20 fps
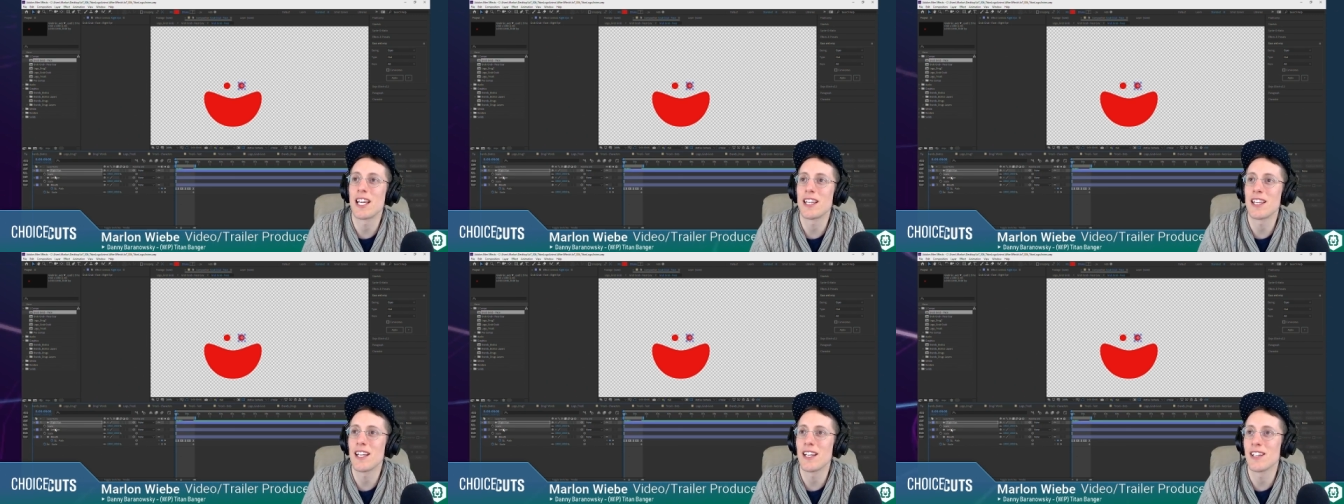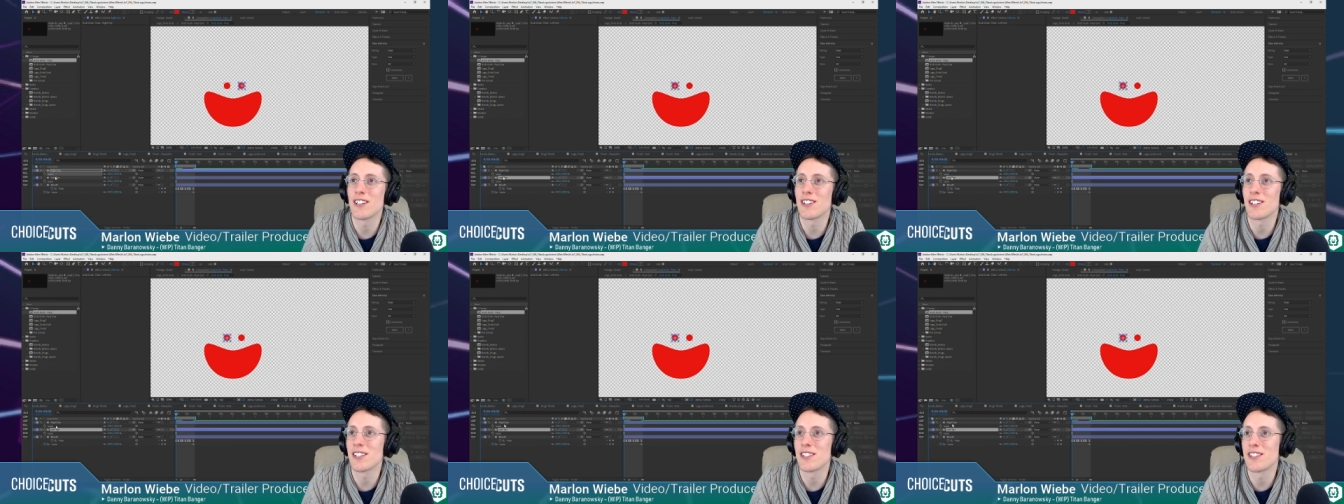that
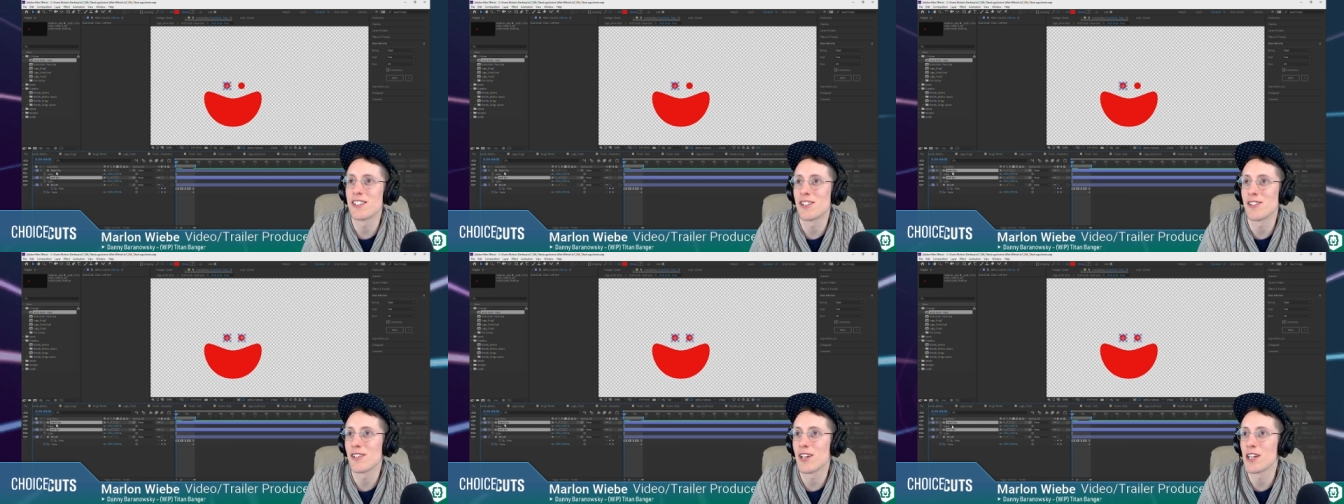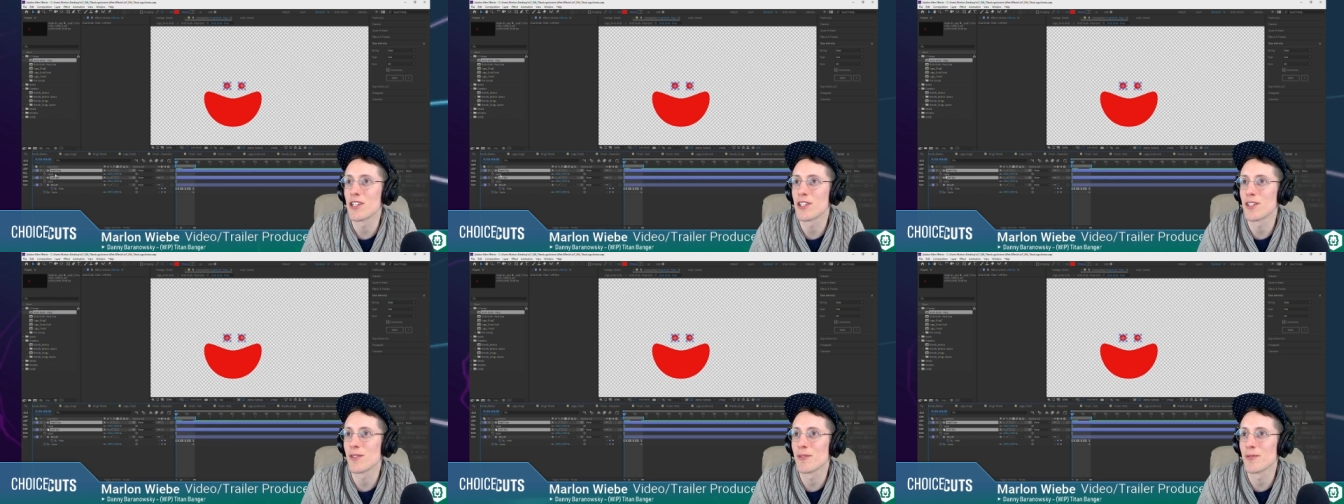into
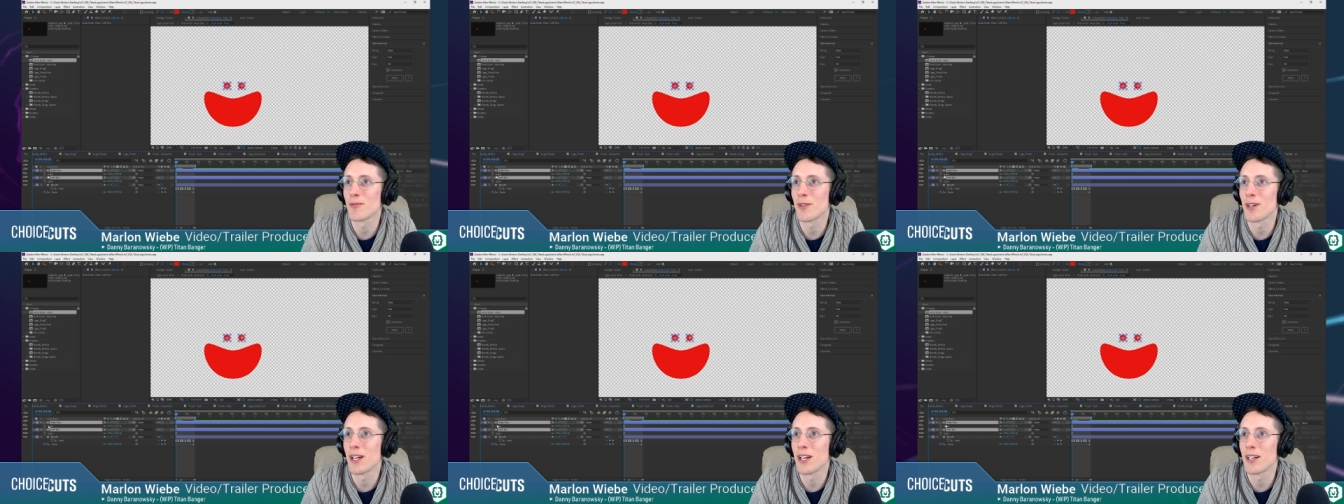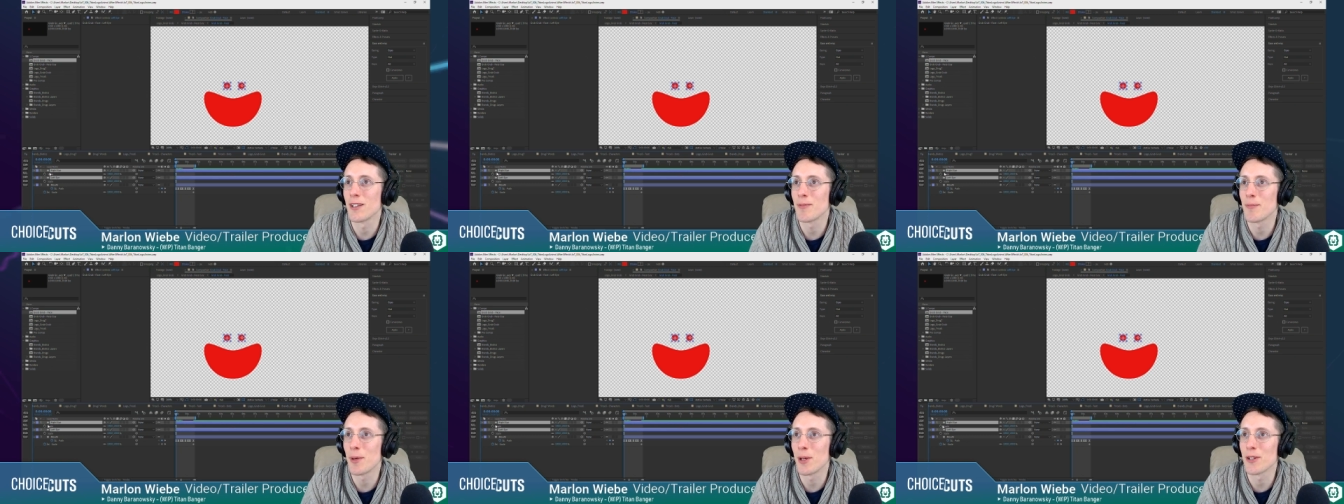consideration when I
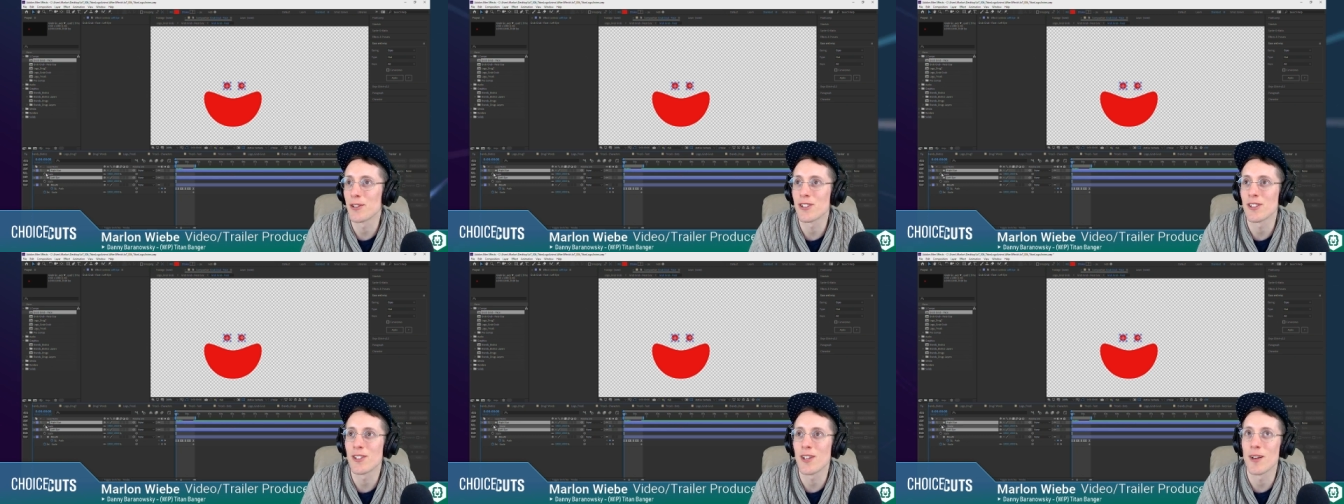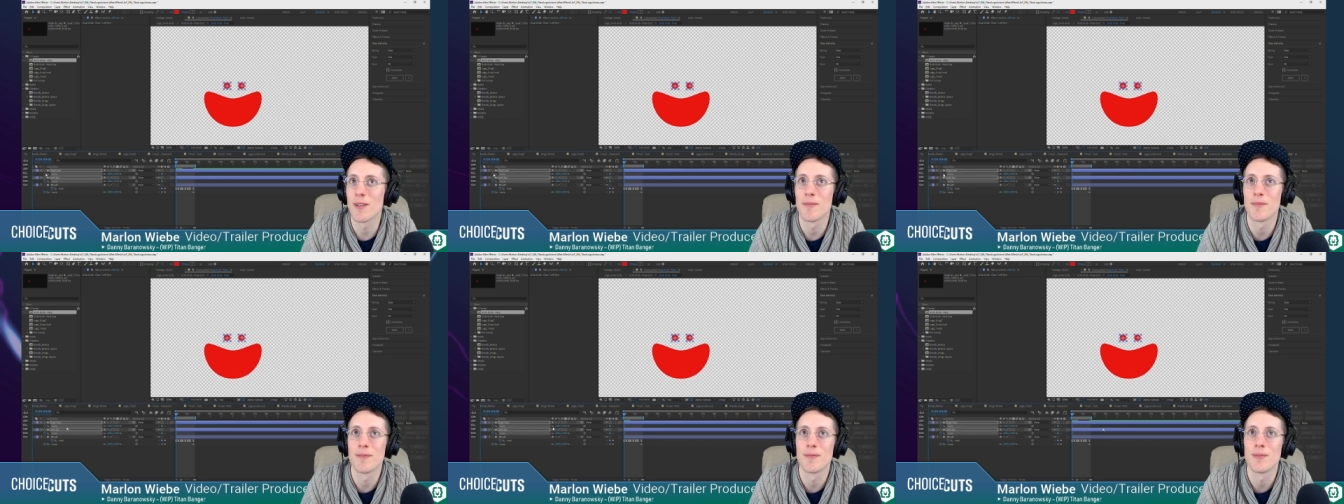polish this up.